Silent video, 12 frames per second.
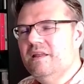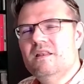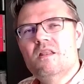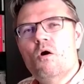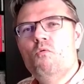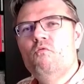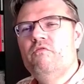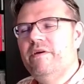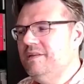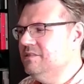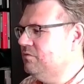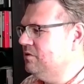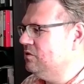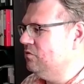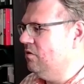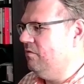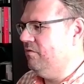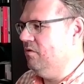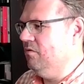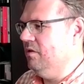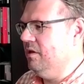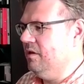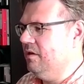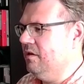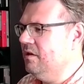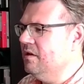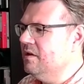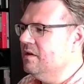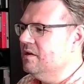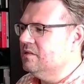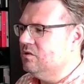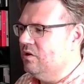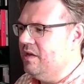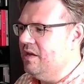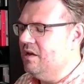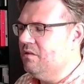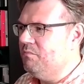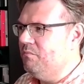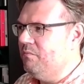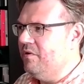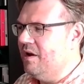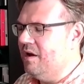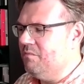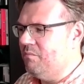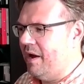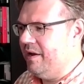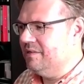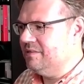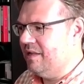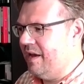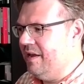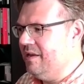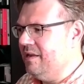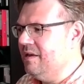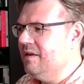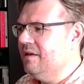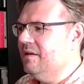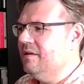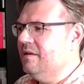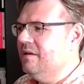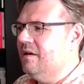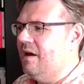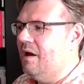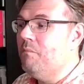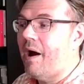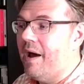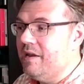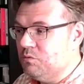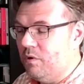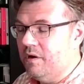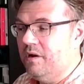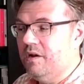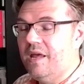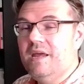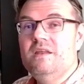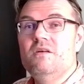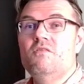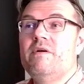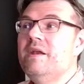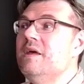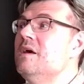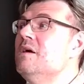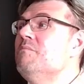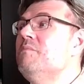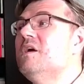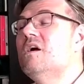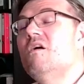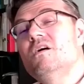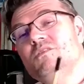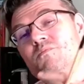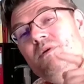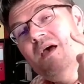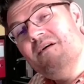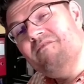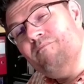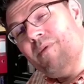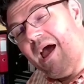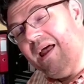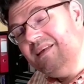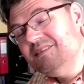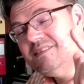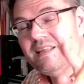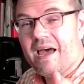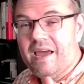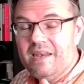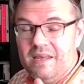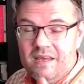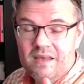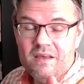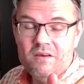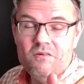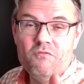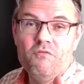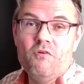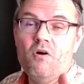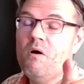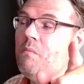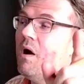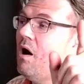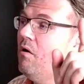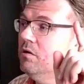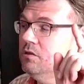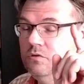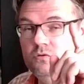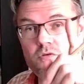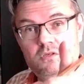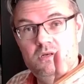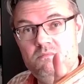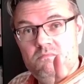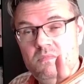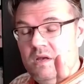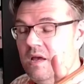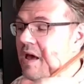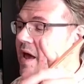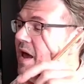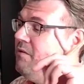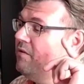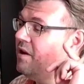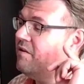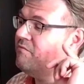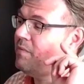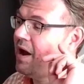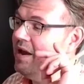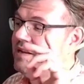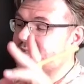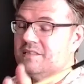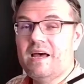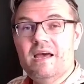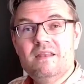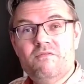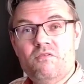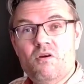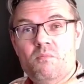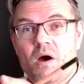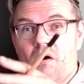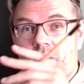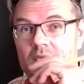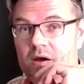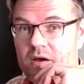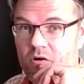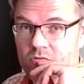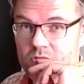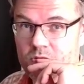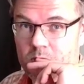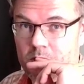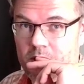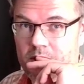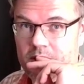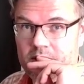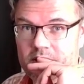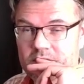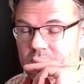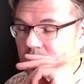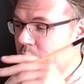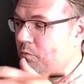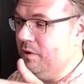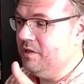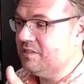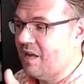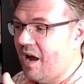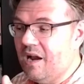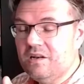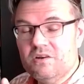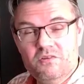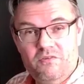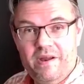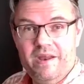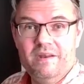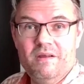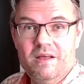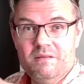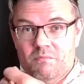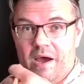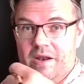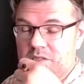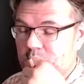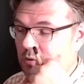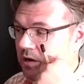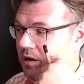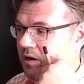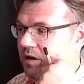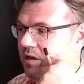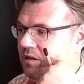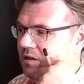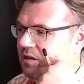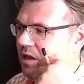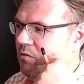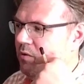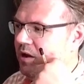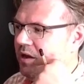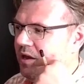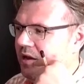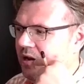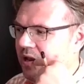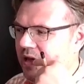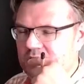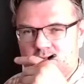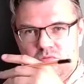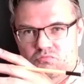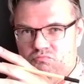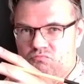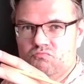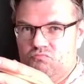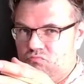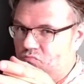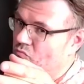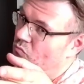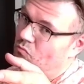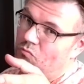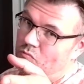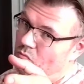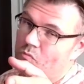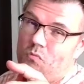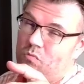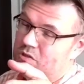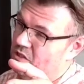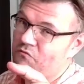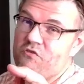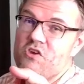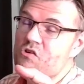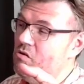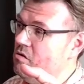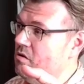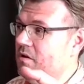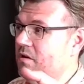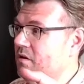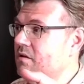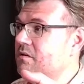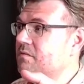low phase reserve only. Yeah? So here we are at minus 180 already, because we have minus 90 from our system and we have minus 90 from our controller. So we start already at minus 180, then we are getting less severe, yeah?